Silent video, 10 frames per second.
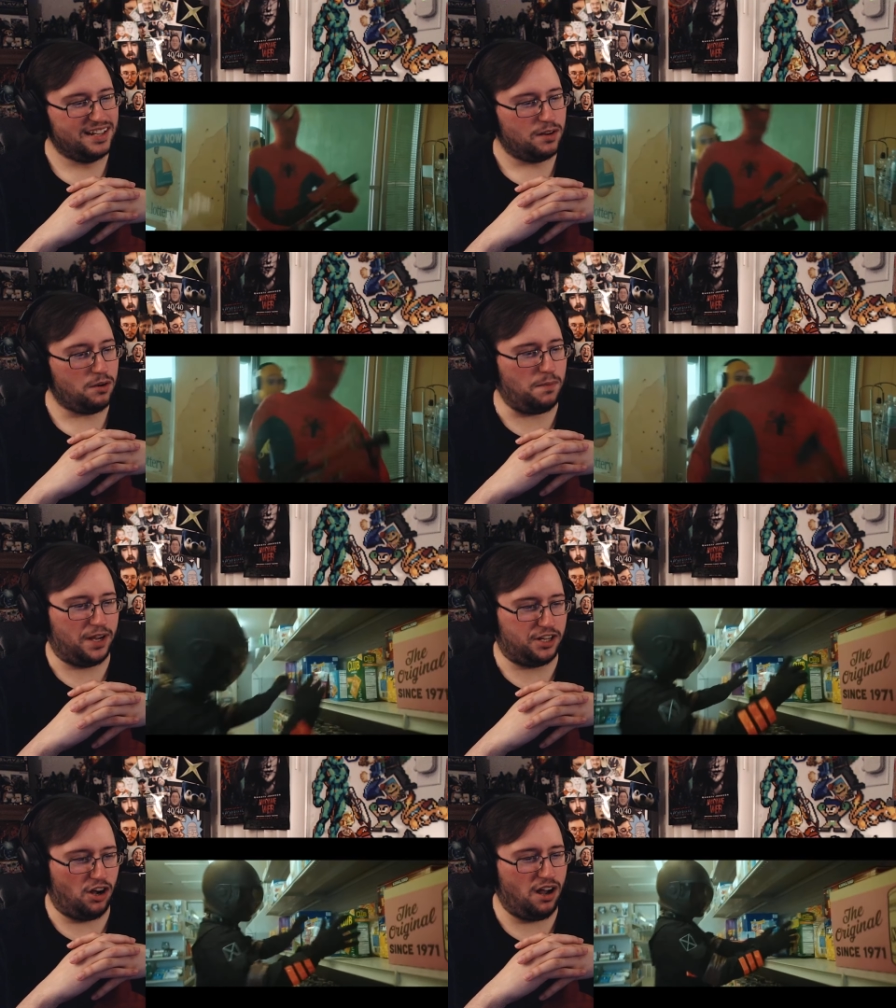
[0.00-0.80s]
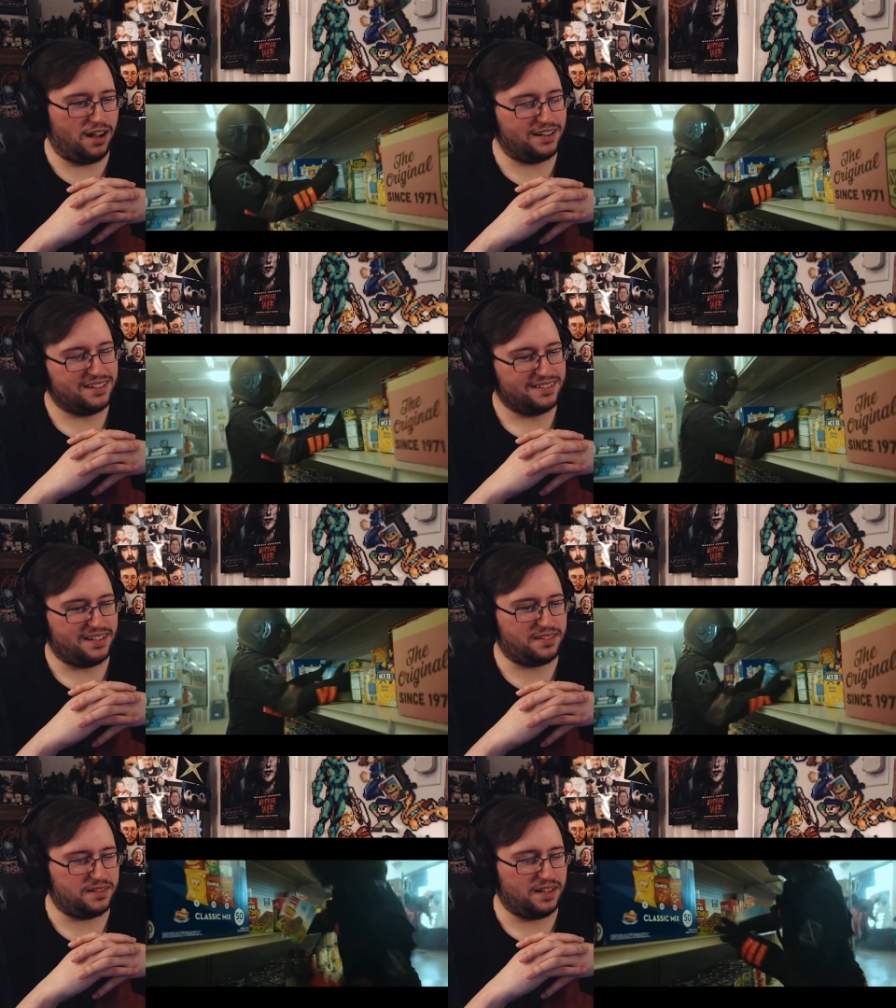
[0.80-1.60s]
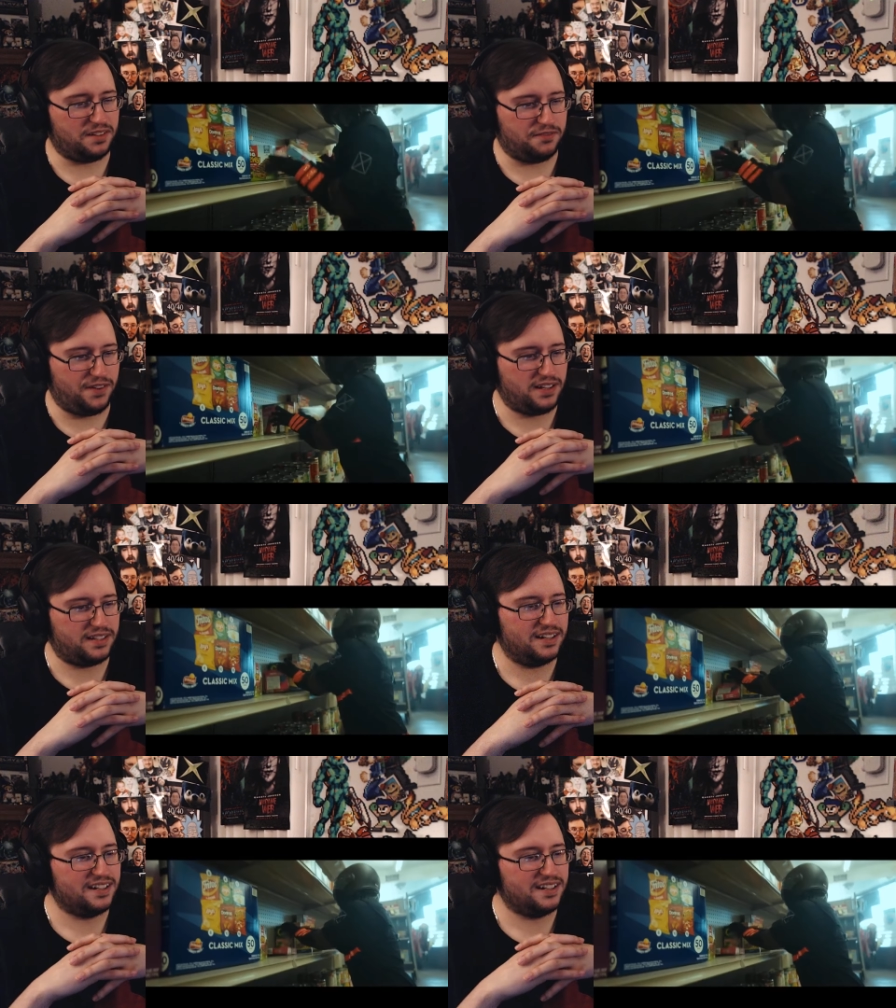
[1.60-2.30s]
Oh my god. Nice, nice effect there.